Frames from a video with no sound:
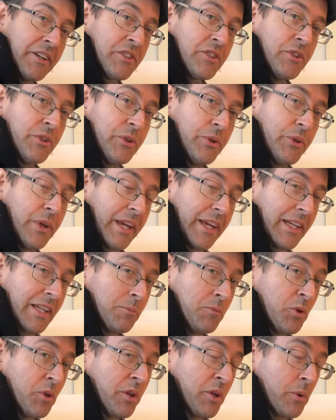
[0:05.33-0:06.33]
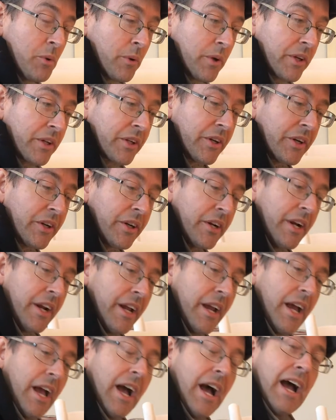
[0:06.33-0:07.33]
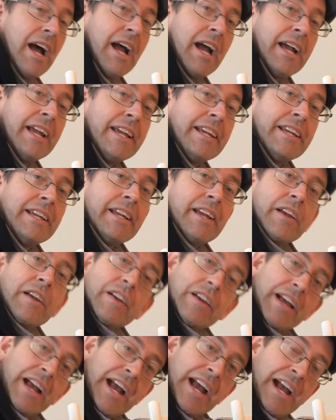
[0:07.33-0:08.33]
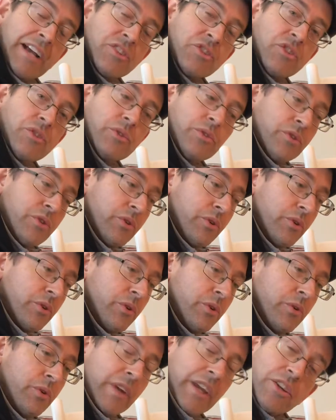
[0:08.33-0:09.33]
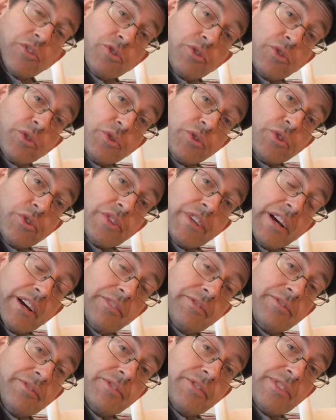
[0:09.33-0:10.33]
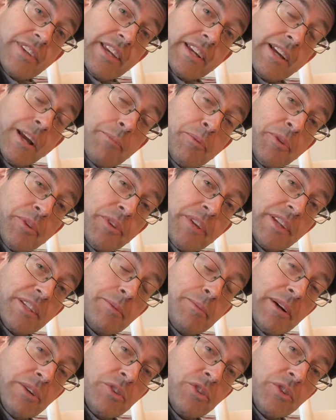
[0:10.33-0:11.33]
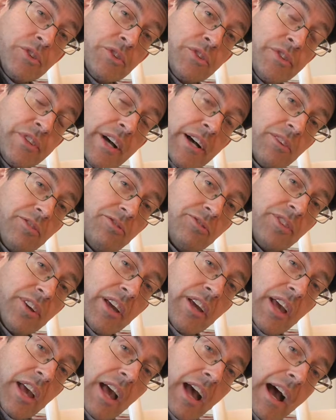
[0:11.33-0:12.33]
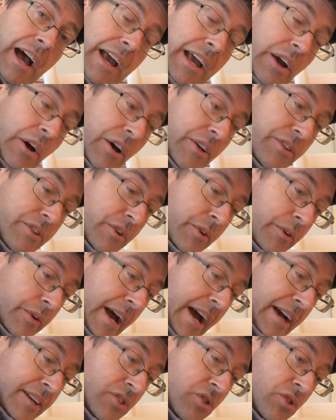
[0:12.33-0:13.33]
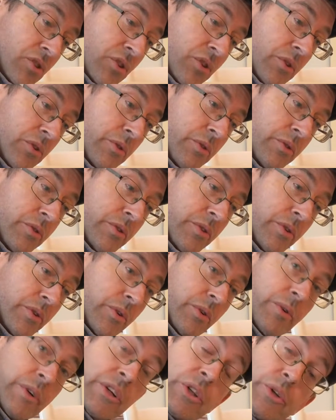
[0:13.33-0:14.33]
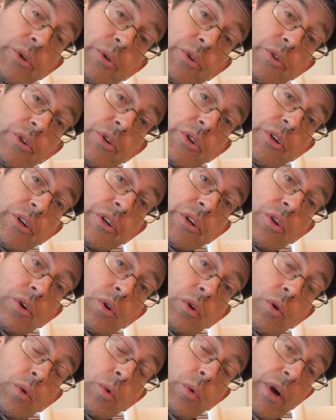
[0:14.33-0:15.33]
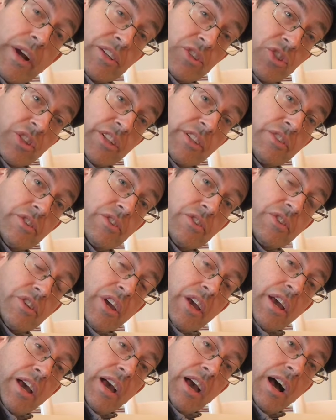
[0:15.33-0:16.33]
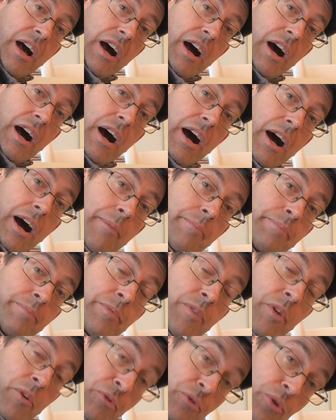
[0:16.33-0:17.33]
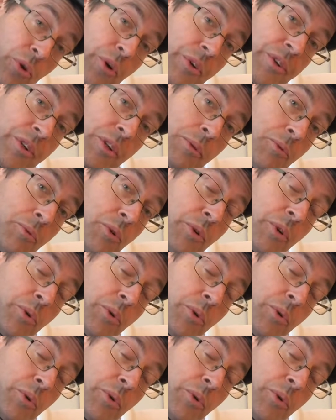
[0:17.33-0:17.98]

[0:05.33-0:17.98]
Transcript: to a community worker, I asked you to introduce yourself, say a couple of things about yourself. I also asked you to include your questions for the community